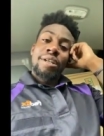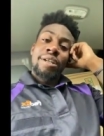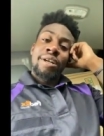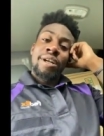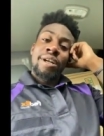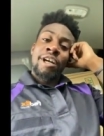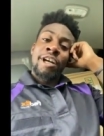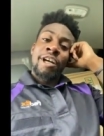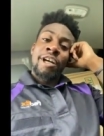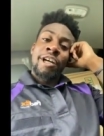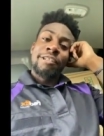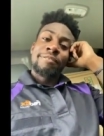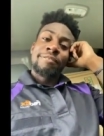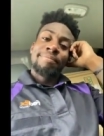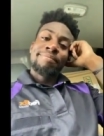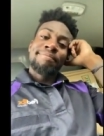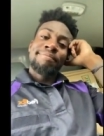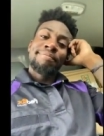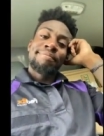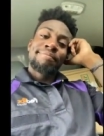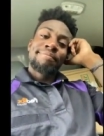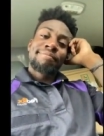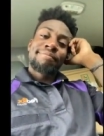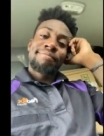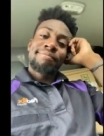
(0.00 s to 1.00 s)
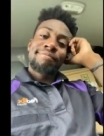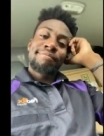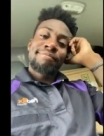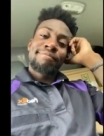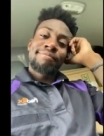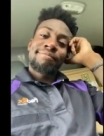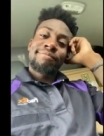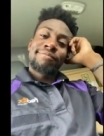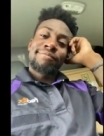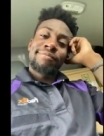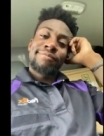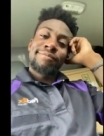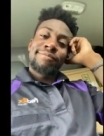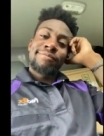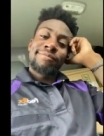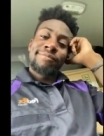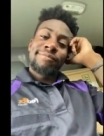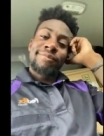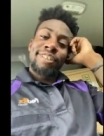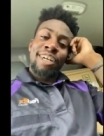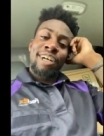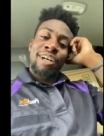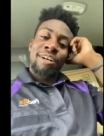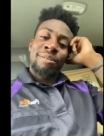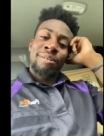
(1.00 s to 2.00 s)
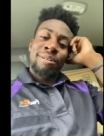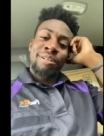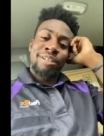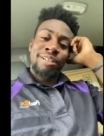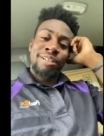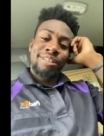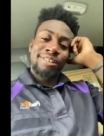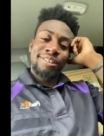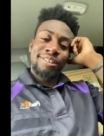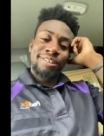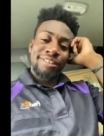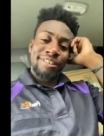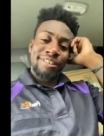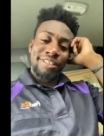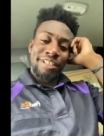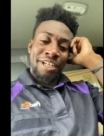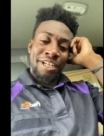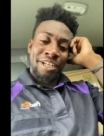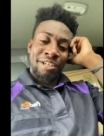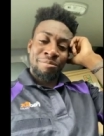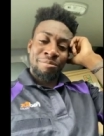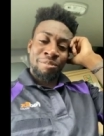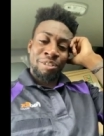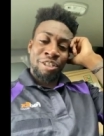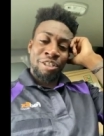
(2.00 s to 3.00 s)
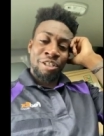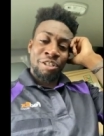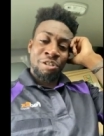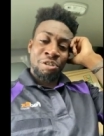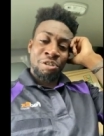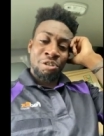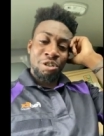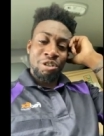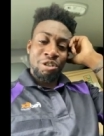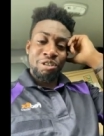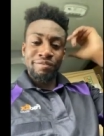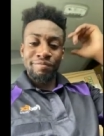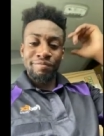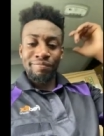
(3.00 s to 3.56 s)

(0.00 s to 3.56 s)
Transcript: Alright uh, I'm gonna go.